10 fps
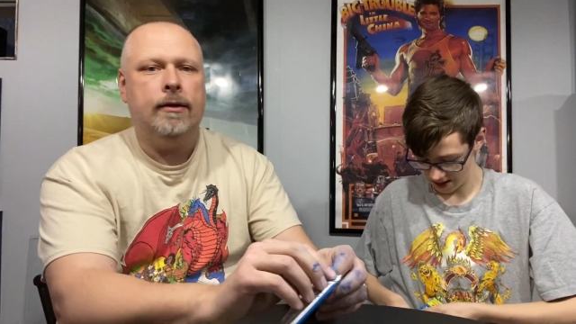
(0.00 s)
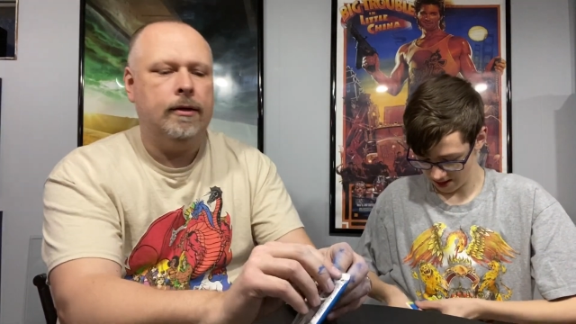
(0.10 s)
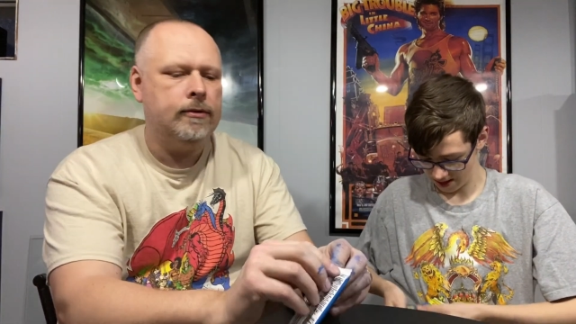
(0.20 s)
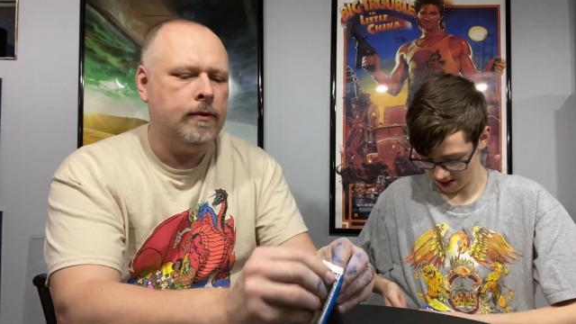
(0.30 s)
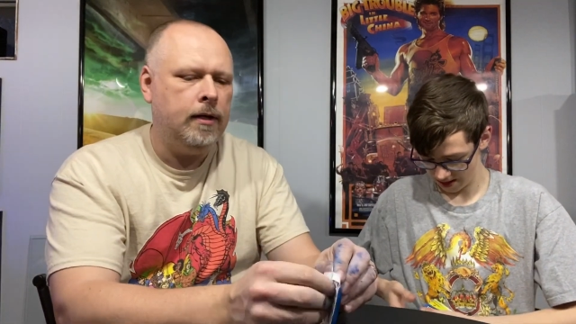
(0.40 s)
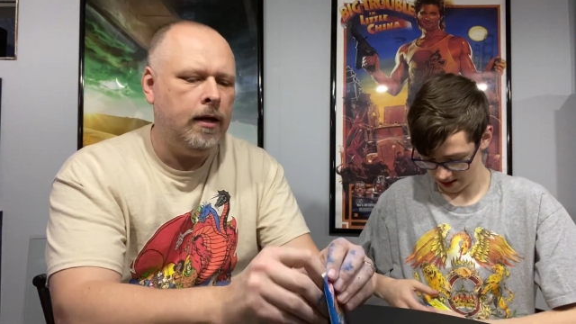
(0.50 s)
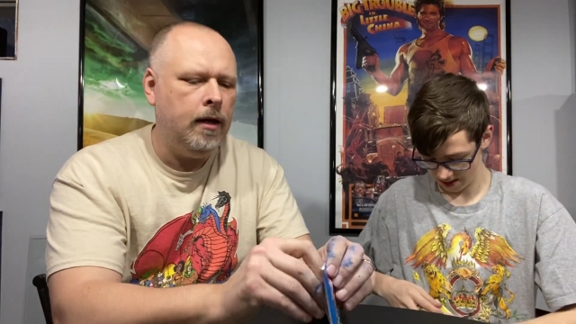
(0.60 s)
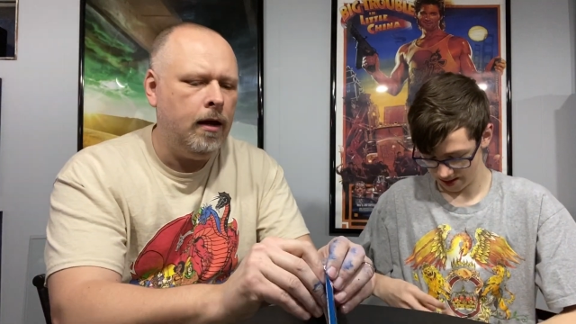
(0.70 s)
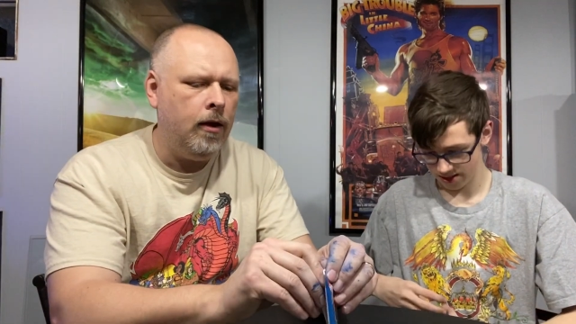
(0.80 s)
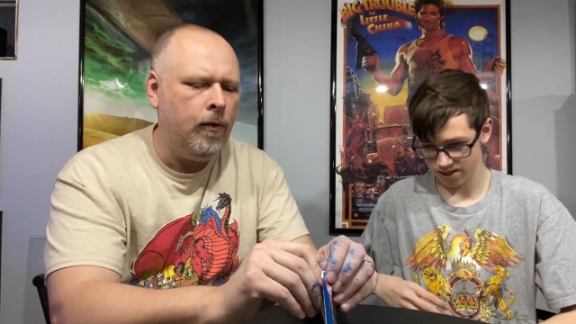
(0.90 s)
Speaker 1: So
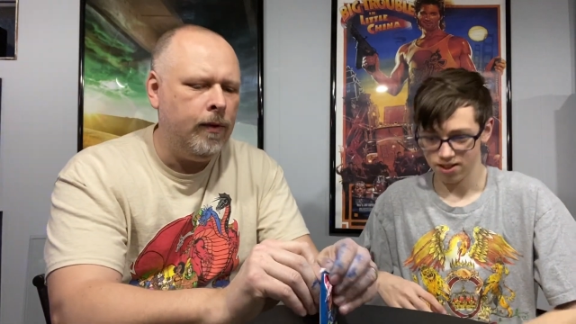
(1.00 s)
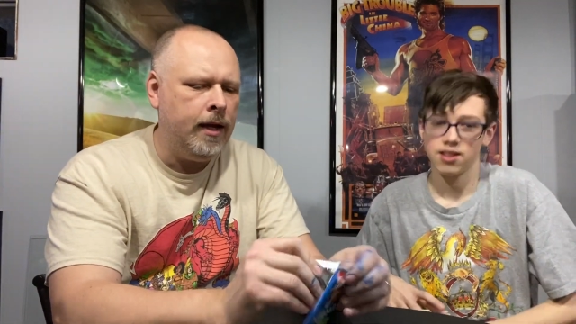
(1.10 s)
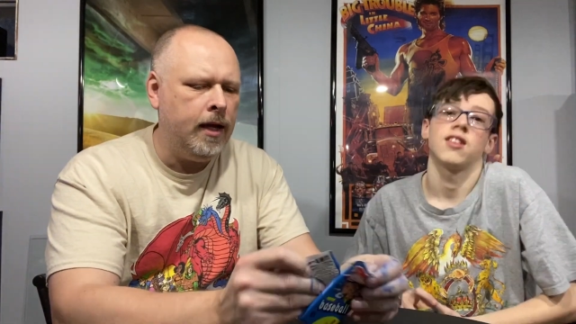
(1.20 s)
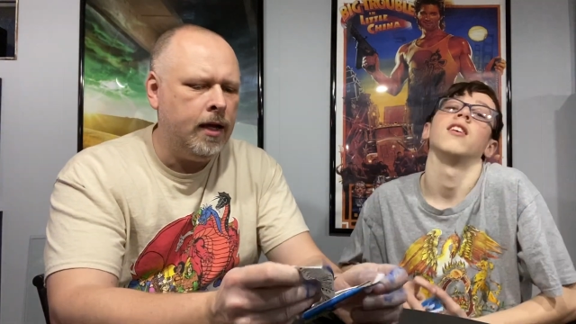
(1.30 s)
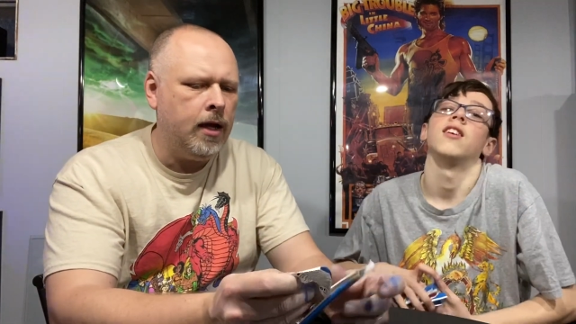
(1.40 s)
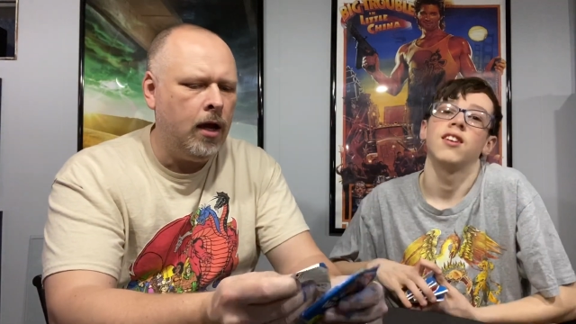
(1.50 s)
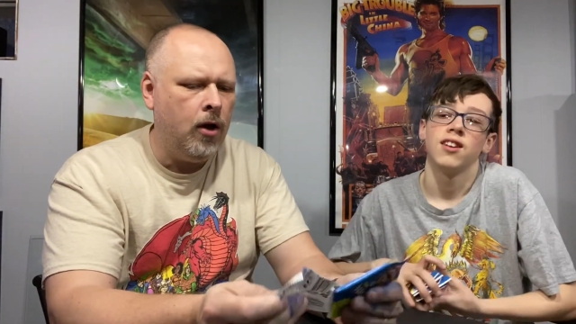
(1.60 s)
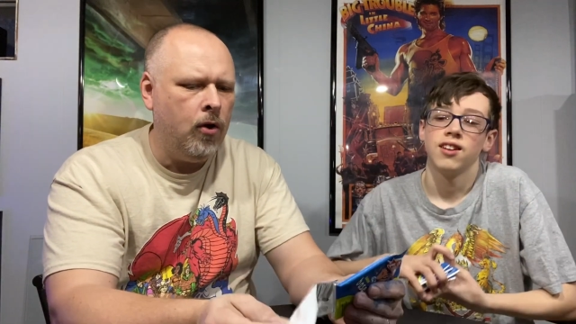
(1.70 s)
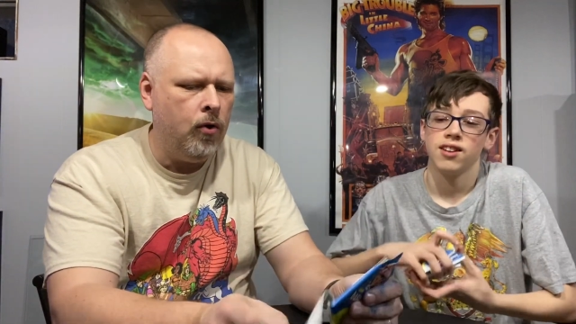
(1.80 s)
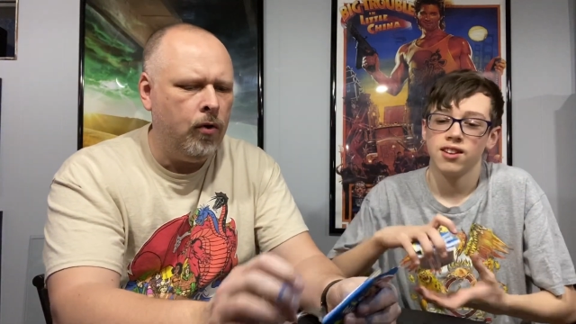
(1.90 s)
here we
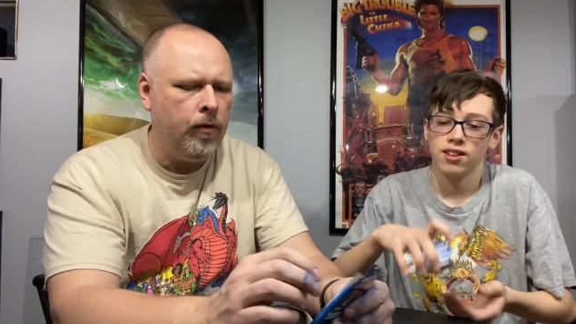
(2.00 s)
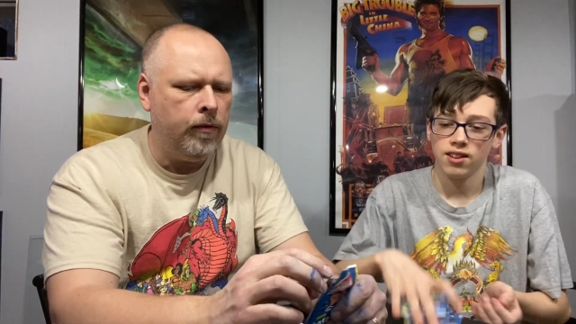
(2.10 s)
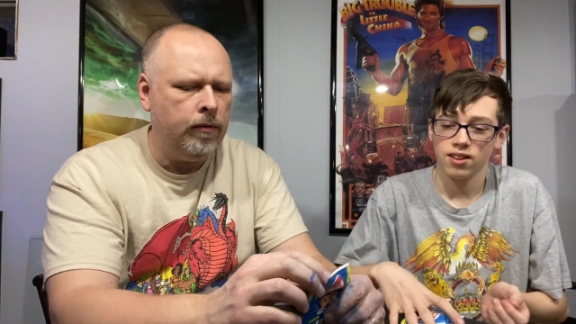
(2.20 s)
go.